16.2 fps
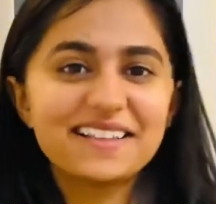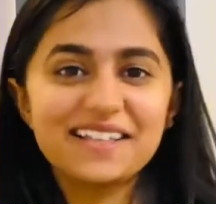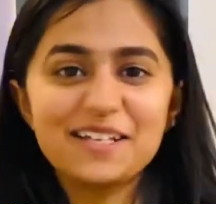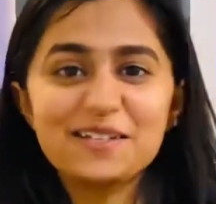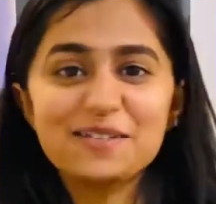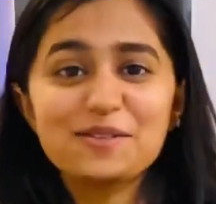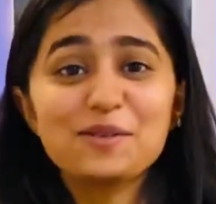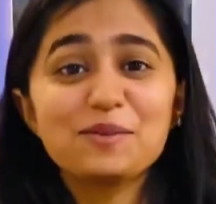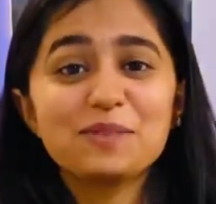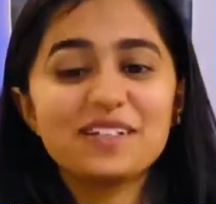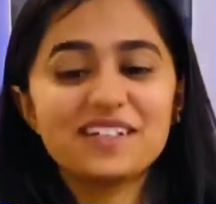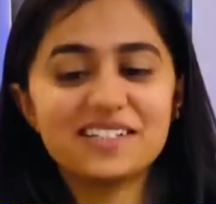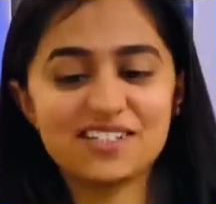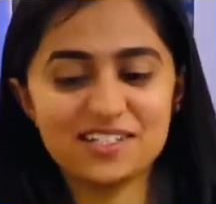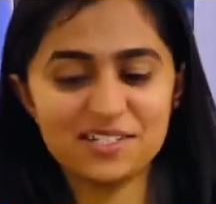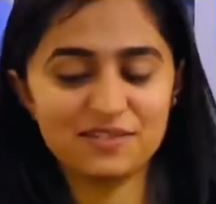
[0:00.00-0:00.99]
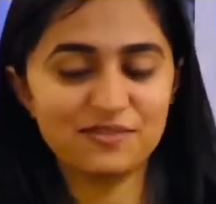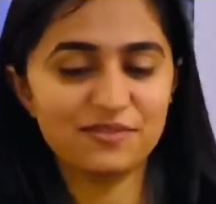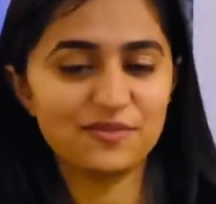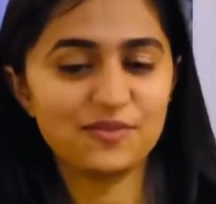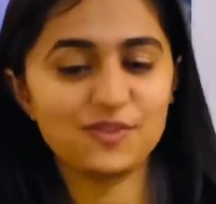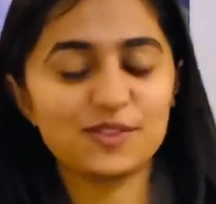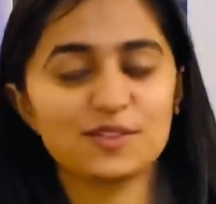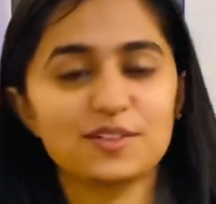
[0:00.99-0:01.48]
Thank you so much
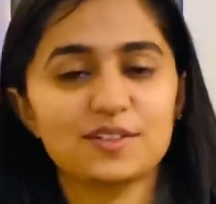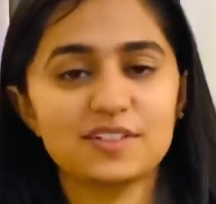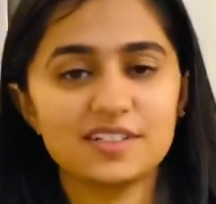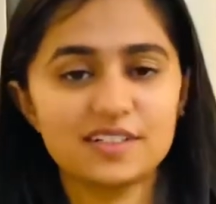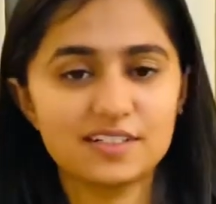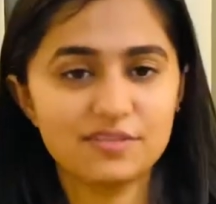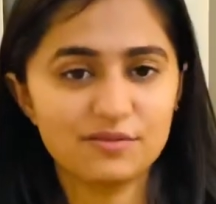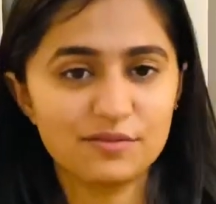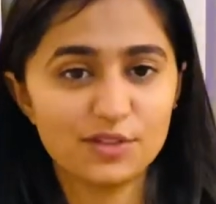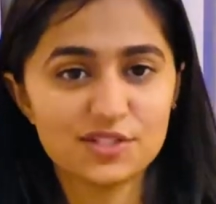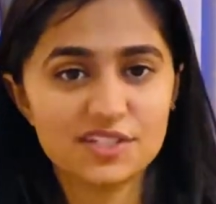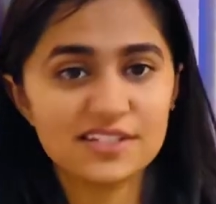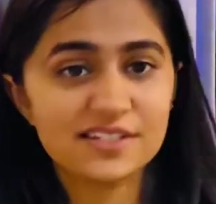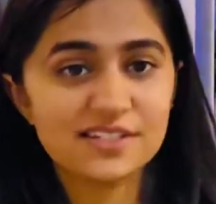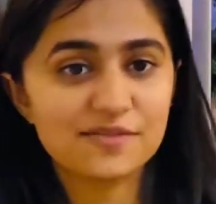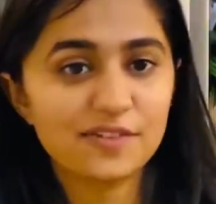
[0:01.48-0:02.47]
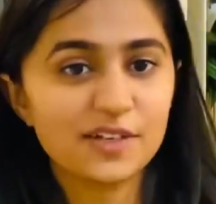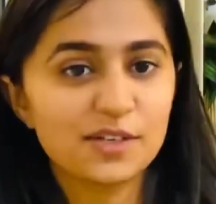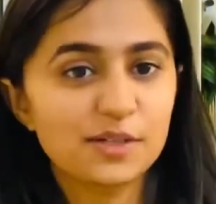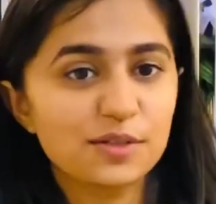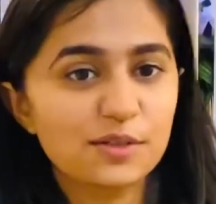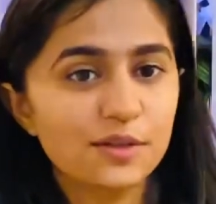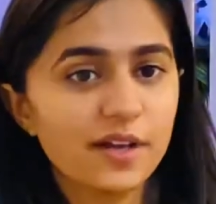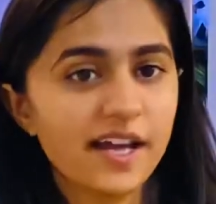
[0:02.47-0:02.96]
for watching this
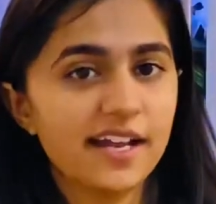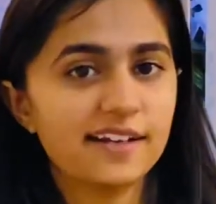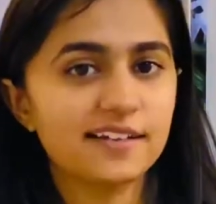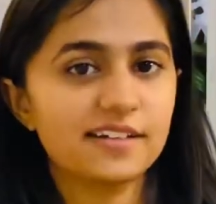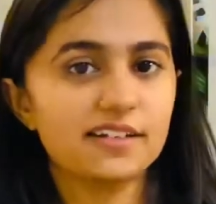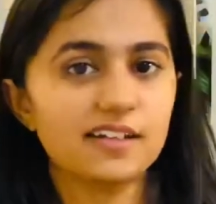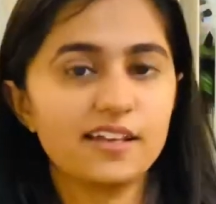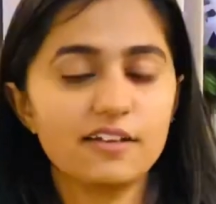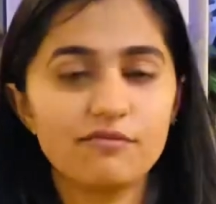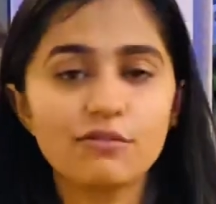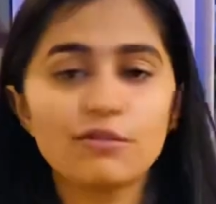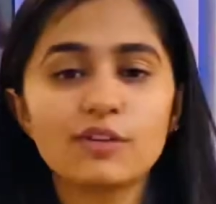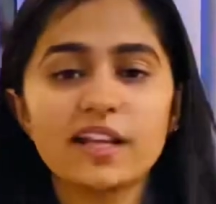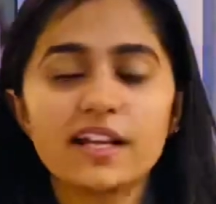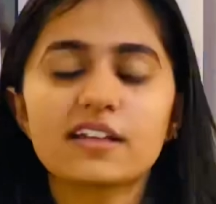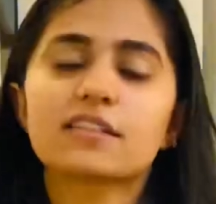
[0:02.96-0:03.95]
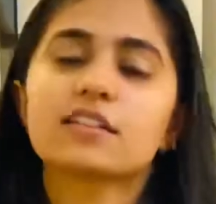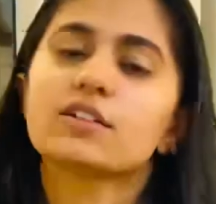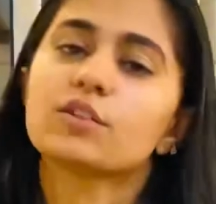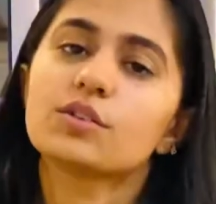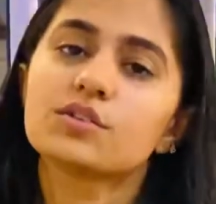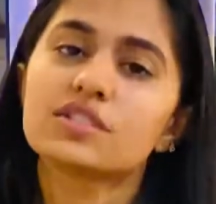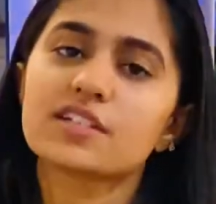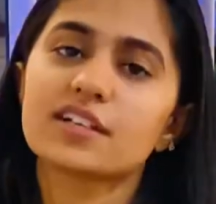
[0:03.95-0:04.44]
video, and if you like the
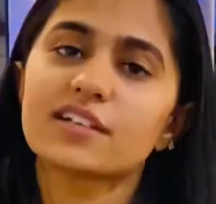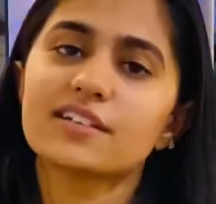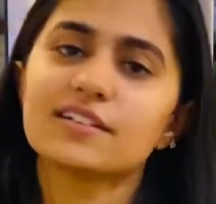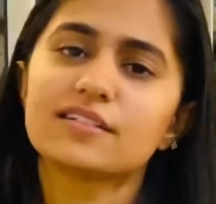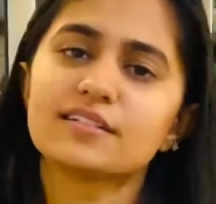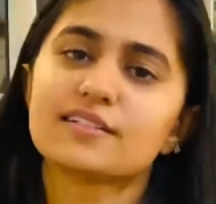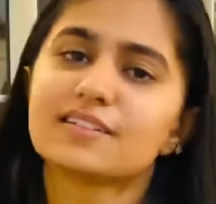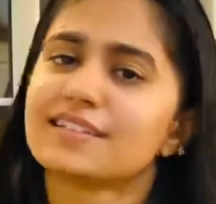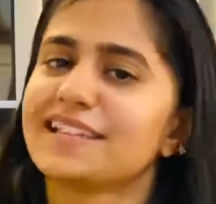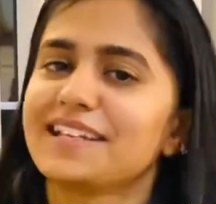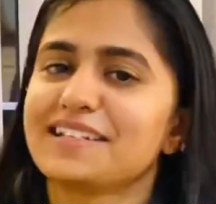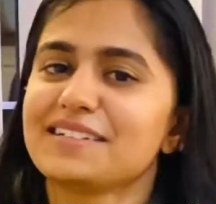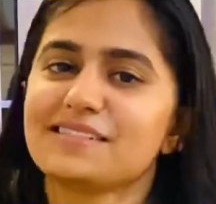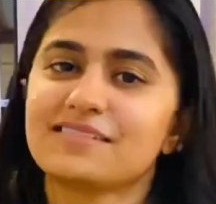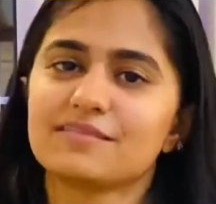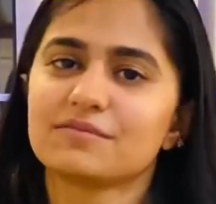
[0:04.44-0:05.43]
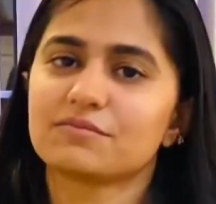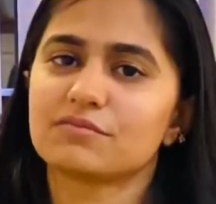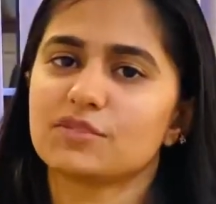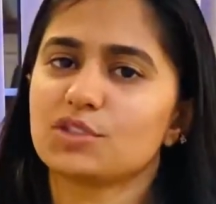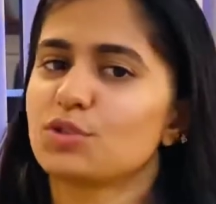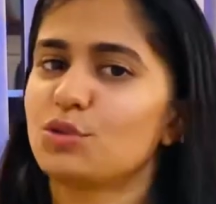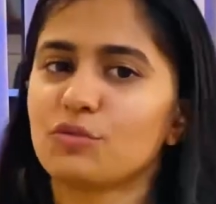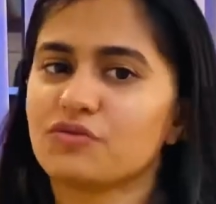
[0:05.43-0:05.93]
content, then
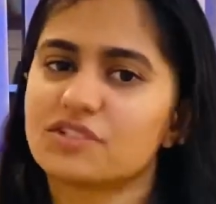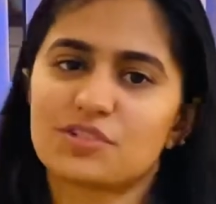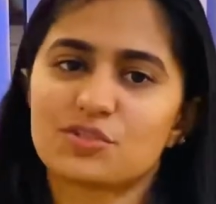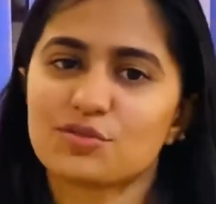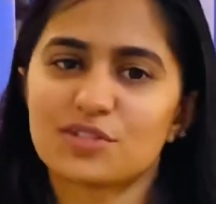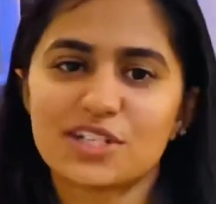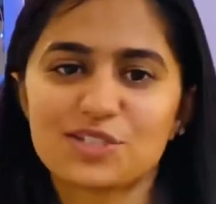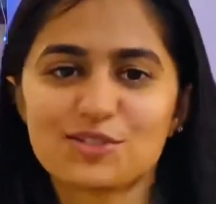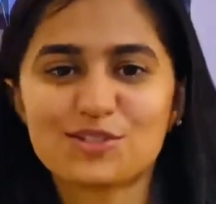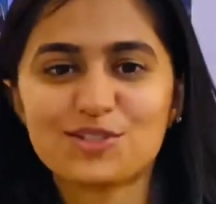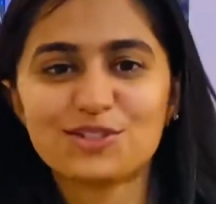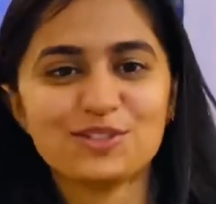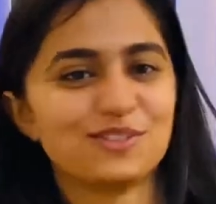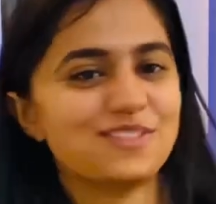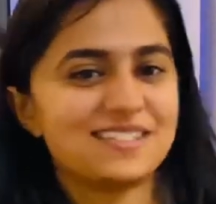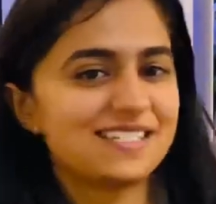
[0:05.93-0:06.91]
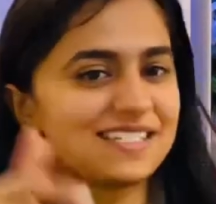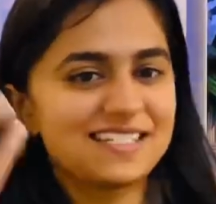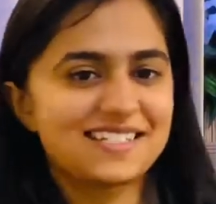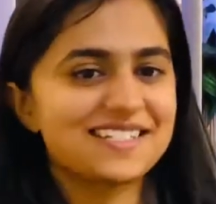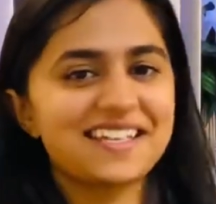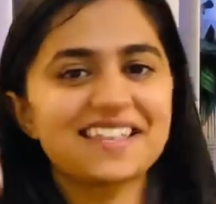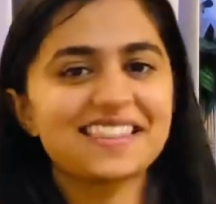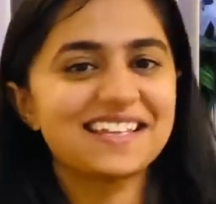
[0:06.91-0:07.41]
you know what you need to do. Just
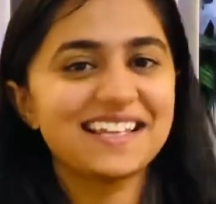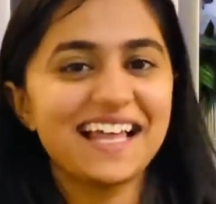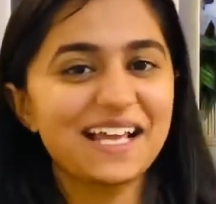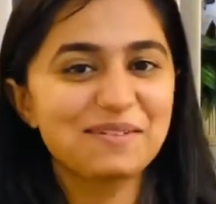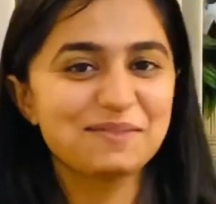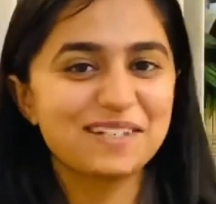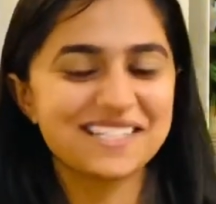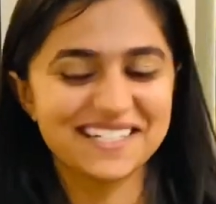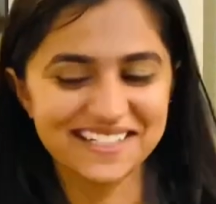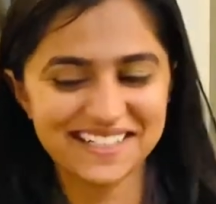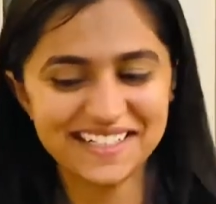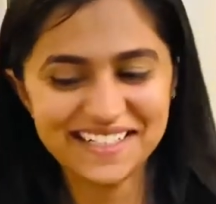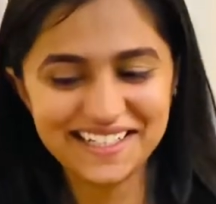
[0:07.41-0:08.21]
hit the like button.